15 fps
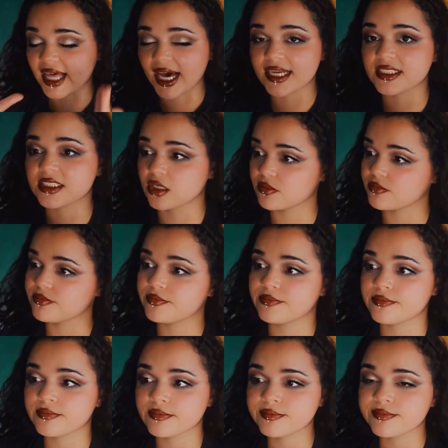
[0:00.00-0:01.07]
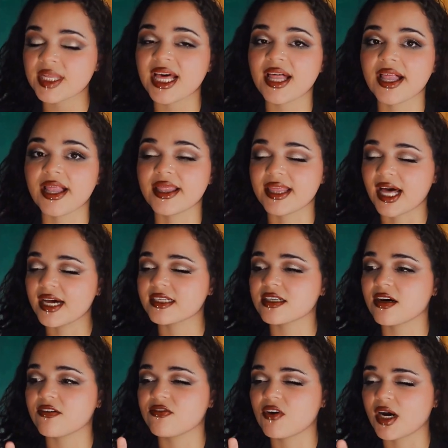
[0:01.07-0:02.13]
That's
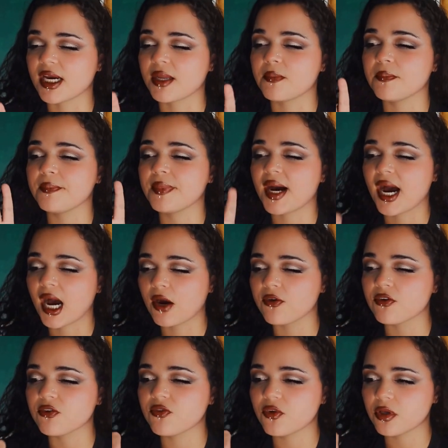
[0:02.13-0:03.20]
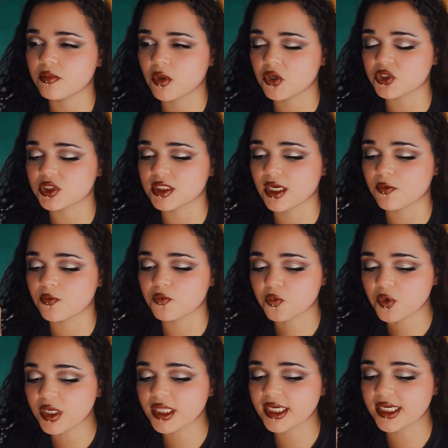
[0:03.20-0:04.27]
that's a fucking powerful emotion
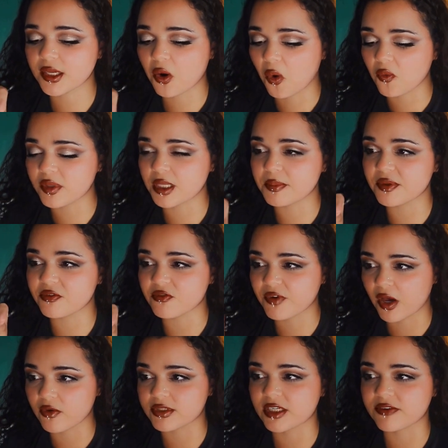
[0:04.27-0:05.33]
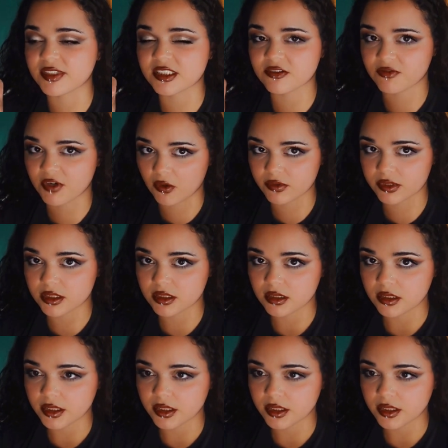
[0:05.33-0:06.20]
that really can only be felt if it's felt.